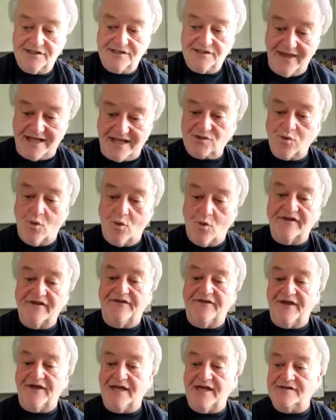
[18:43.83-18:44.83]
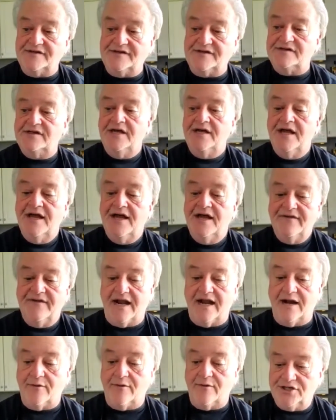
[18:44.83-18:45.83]
So that's one of the things
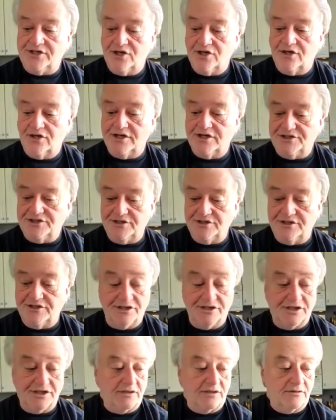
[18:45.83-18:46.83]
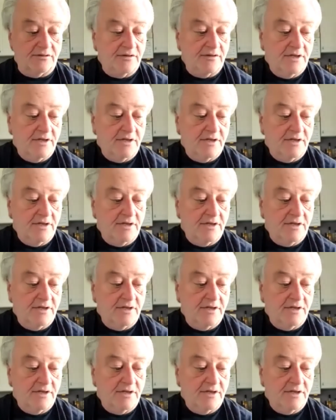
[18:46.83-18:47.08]
that I would encourage you to do.